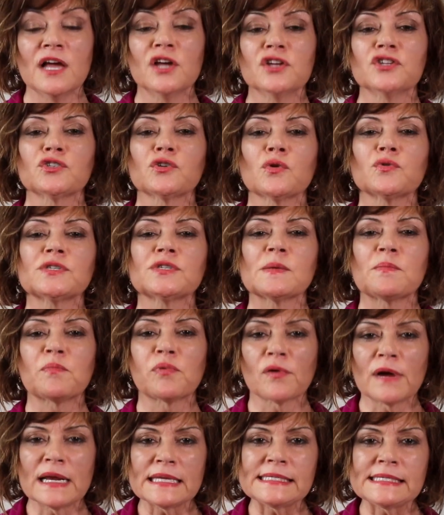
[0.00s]
So
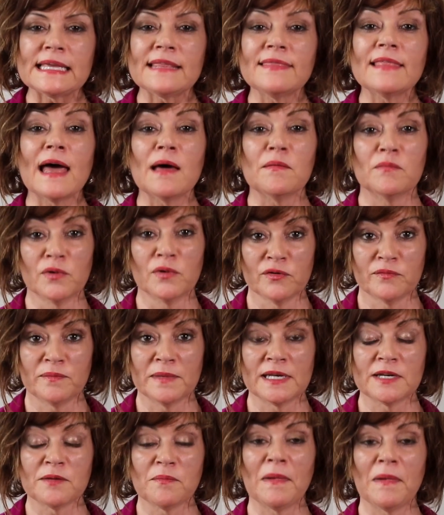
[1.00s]
suppressing that
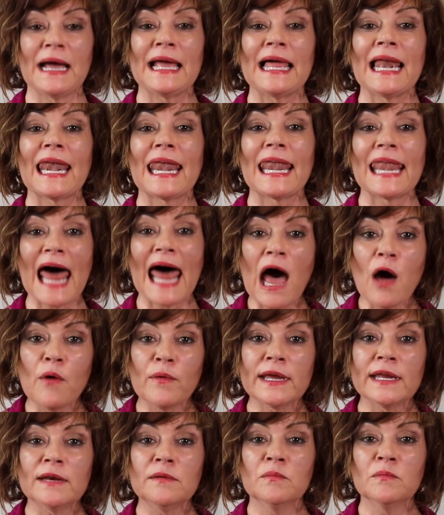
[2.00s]
movement by
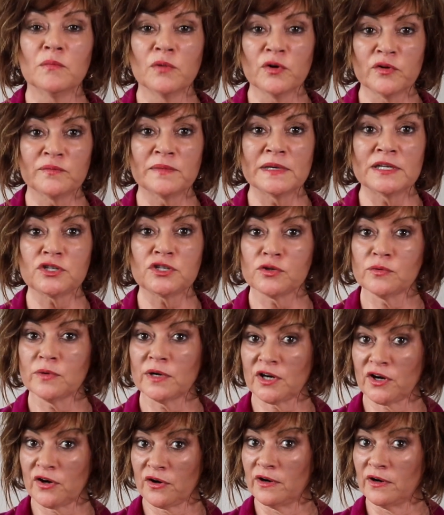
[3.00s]
allowing movement to
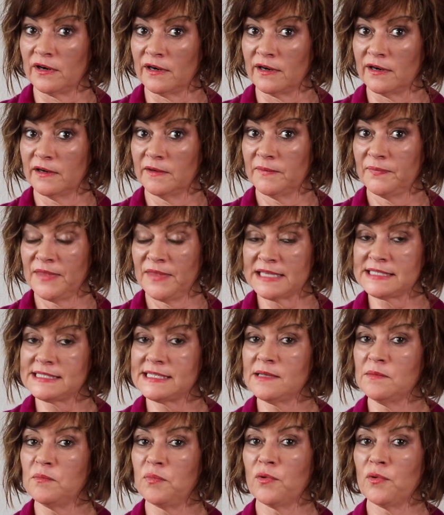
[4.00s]
occur, that's
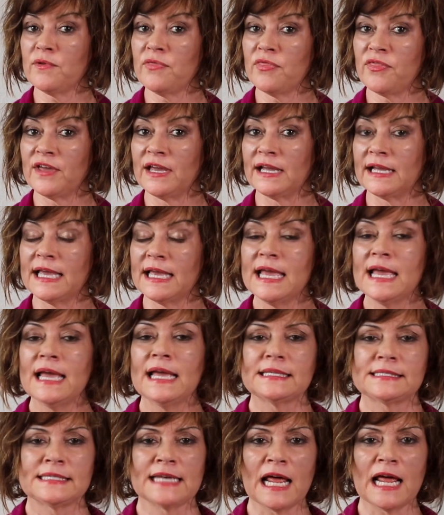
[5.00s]
the important thing.
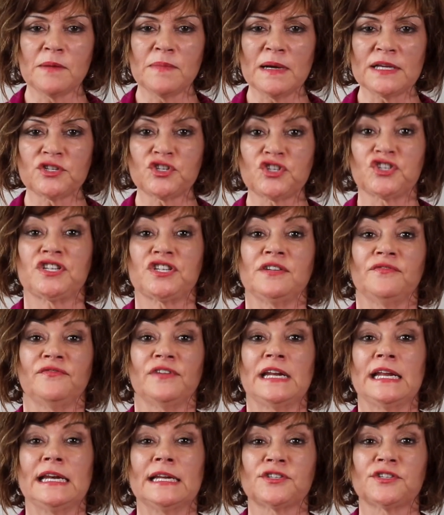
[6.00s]
It's not about
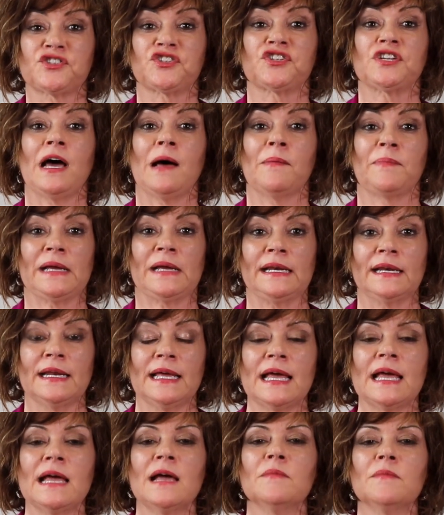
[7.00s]
stiffening and stopping,
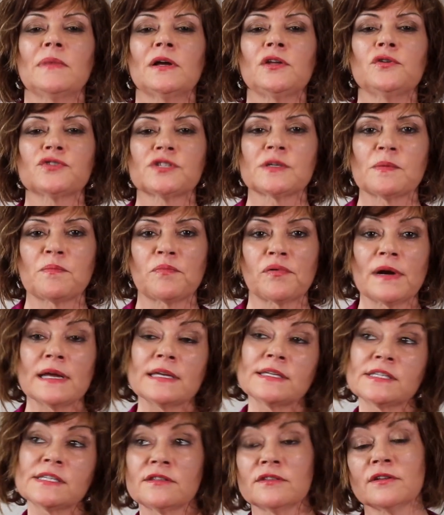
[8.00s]
but you
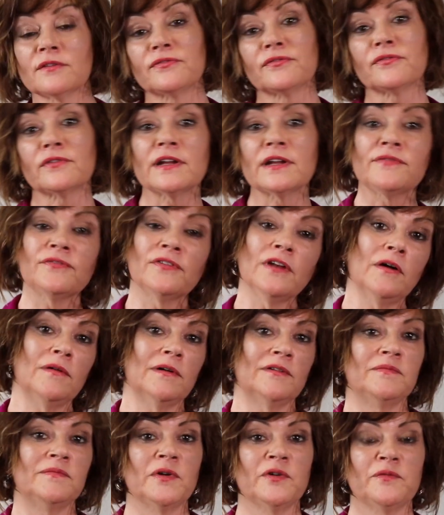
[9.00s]
suppress the free flow
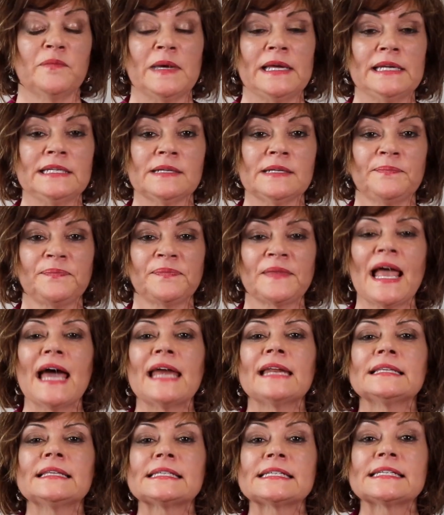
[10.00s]
of movement,
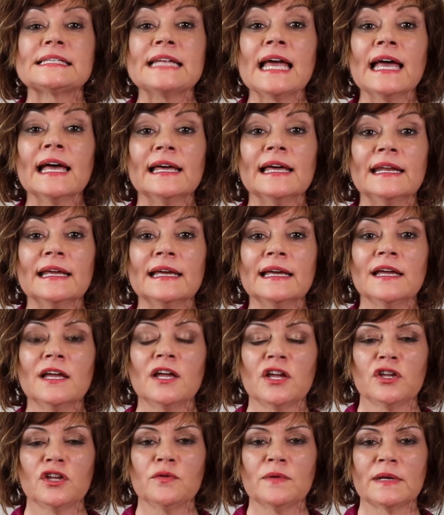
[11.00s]
and instead
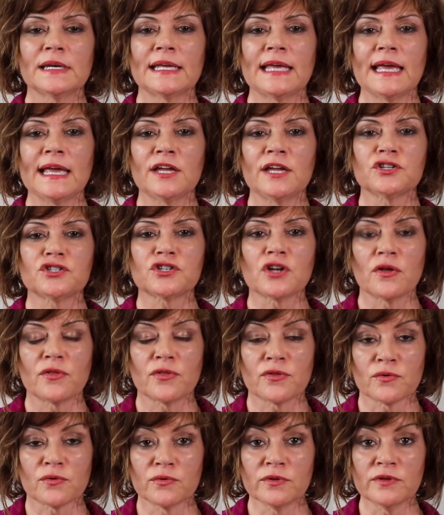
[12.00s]
you engage
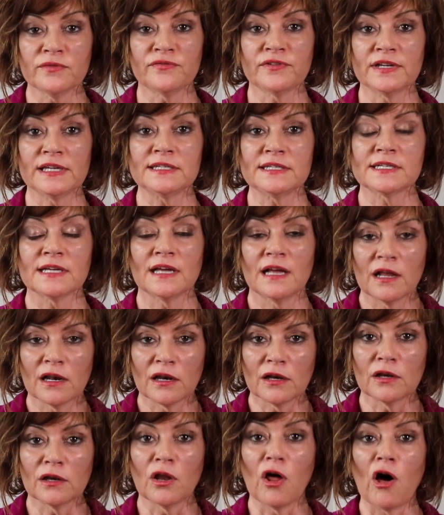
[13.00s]
through the feet,
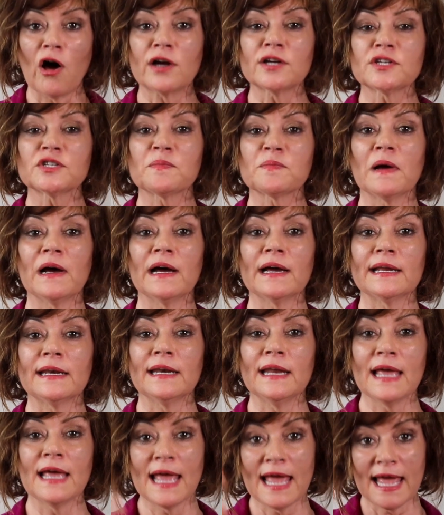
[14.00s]
long
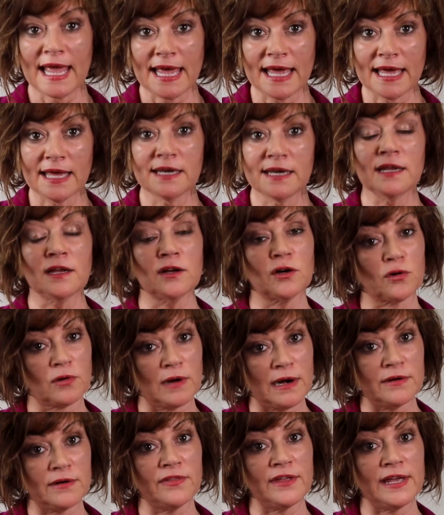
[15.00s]
spine, head,
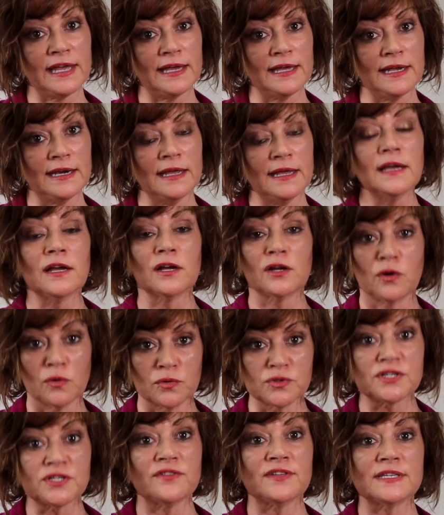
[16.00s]
crown of the head,
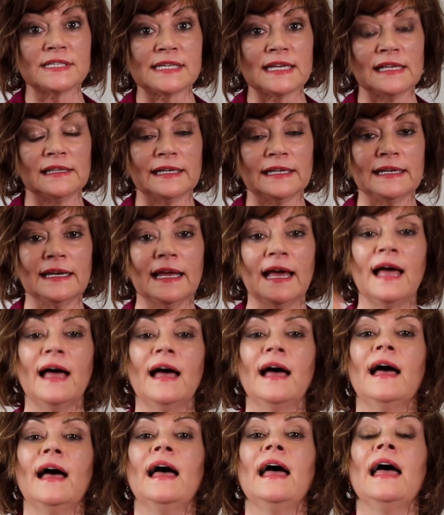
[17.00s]
goes to the ceiling,
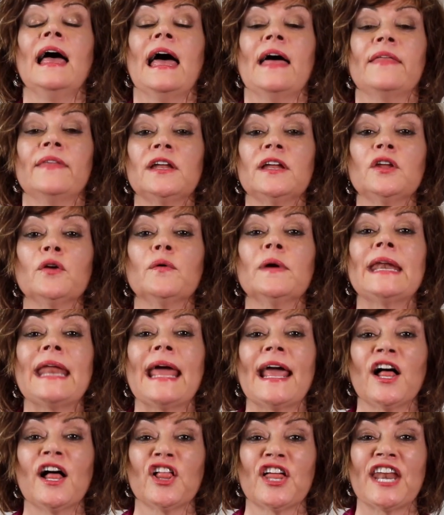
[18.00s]
and then you
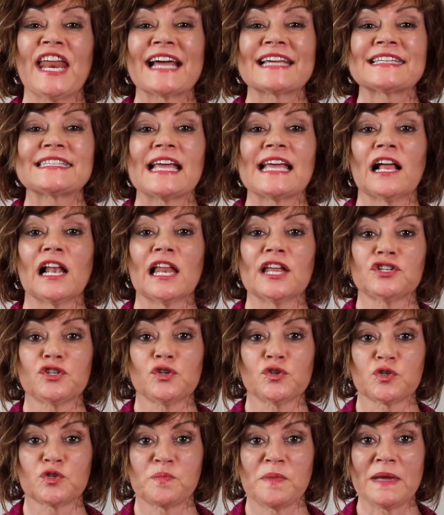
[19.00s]
inhale and exhale as you
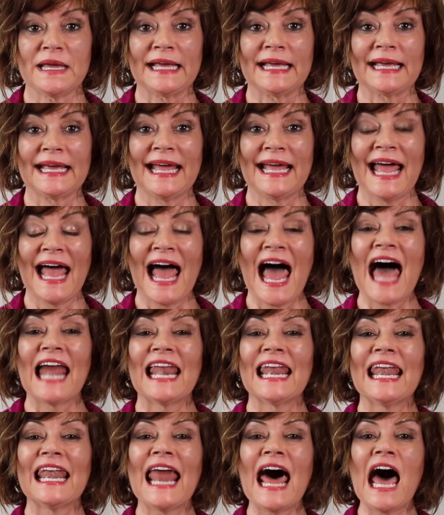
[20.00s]
speak,
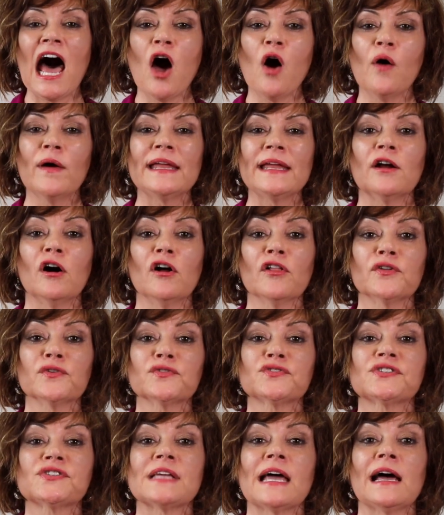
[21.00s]
allowing all
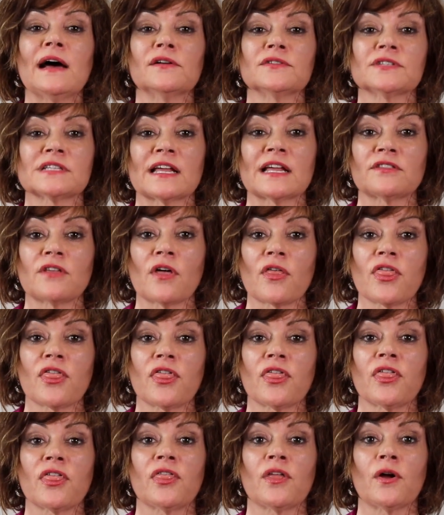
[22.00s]
those sounds like the
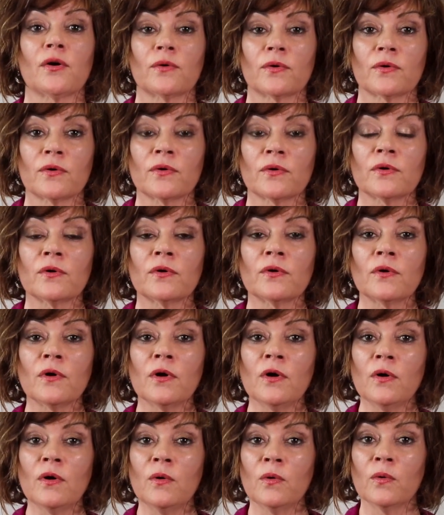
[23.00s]

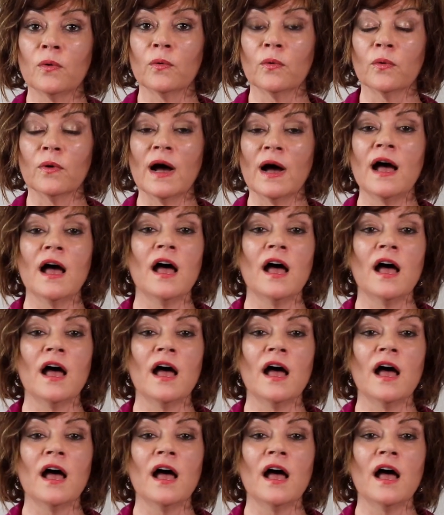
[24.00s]
throw